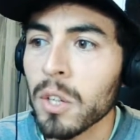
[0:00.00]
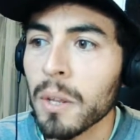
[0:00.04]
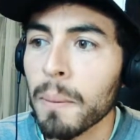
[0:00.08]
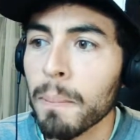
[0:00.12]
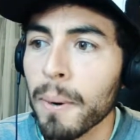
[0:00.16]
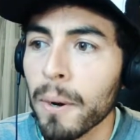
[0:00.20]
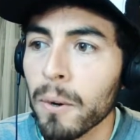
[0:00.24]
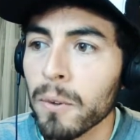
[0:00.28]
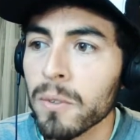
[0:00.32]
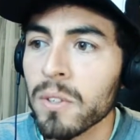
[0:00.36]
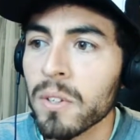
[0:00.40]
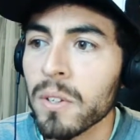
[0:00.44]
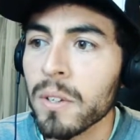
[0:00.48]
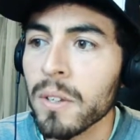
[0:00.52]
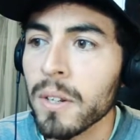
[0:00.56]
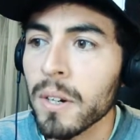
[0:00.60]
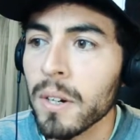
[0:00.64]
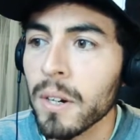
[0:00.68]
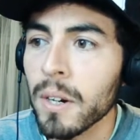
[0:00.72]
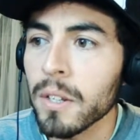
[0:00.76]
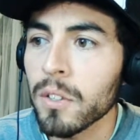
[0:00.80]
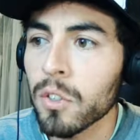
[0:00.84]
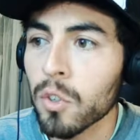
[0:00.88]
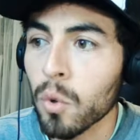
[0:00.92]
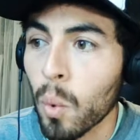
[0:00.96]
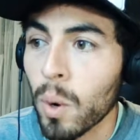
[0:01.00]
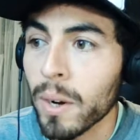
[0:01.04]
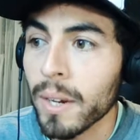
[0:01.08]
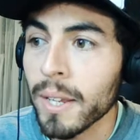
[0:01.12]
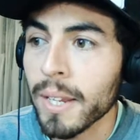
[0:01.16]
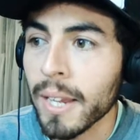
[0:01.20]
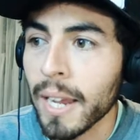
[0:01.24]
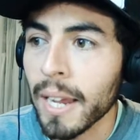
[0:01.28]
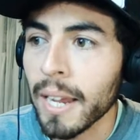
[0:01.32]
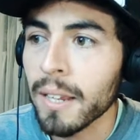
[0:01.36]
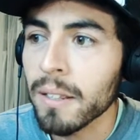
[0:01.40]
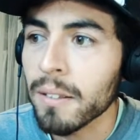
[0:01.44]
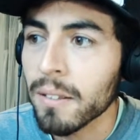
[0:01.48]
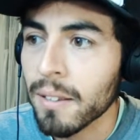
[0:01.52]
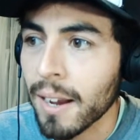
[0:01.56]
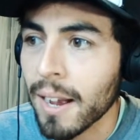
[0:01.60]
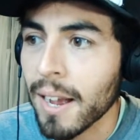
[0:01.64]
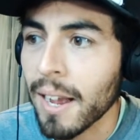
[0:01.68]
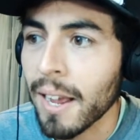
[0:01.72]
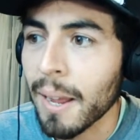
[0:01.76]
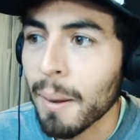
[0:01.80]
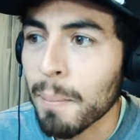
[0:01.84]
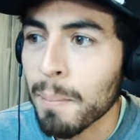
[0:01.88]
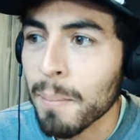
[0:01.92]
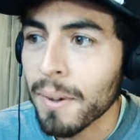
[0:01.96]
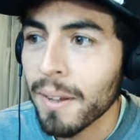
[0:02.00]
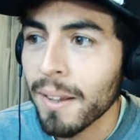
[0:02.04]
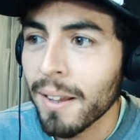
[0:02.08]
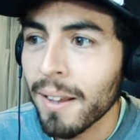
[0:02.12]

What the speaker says: posted a 20K time,